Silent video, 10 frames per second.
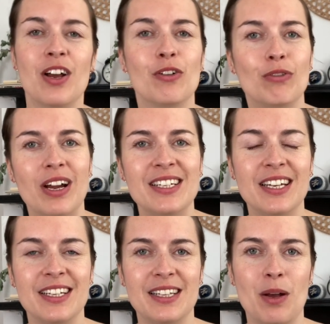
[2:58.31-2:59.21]
write an
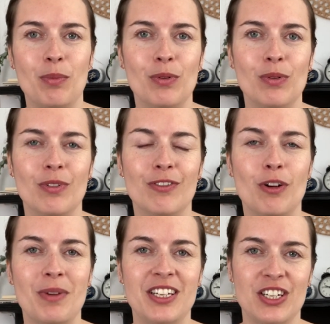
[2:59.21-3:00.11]
example
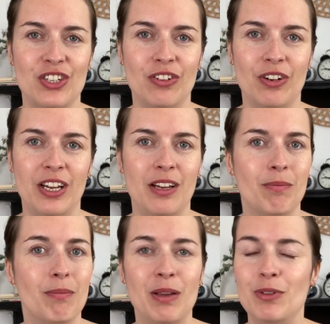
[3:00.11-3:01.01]
from a dictionary,
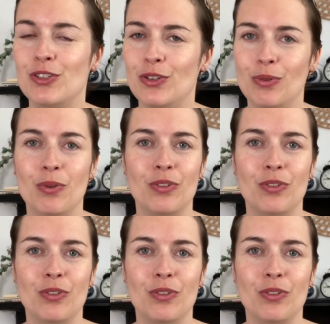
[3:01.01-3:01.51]
maybe 2 or